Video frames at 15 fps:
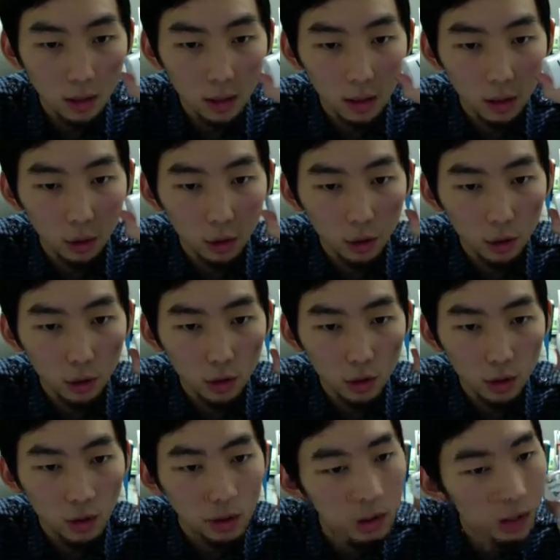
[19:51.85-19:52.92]
You would use
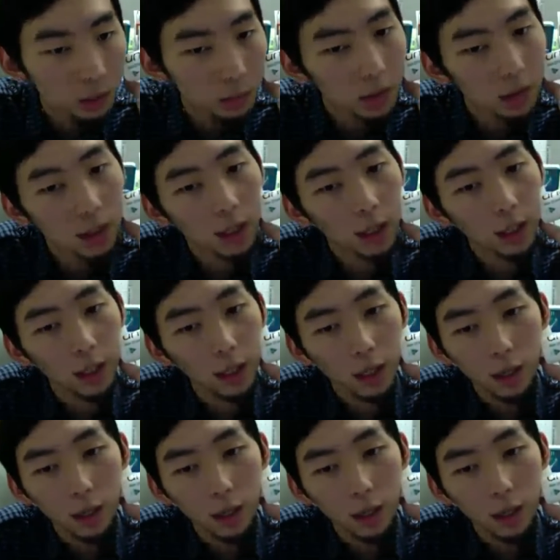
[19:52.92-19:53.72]
it something like